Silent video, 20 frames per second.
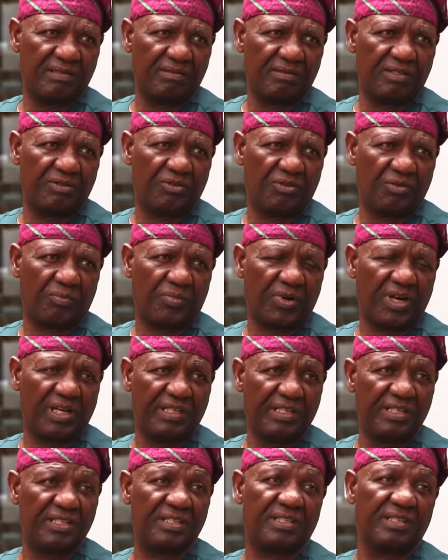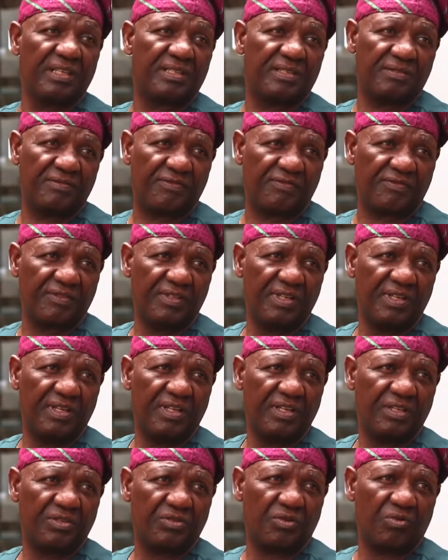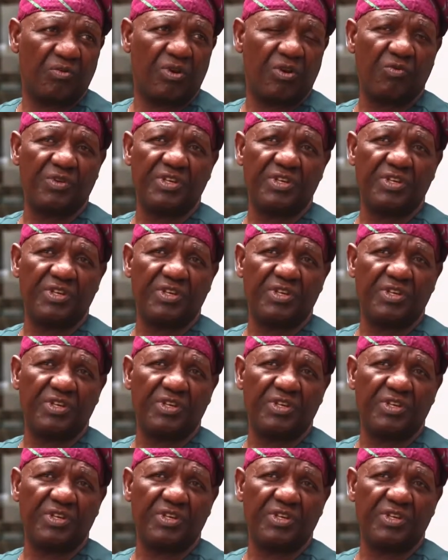you know, initiative. So what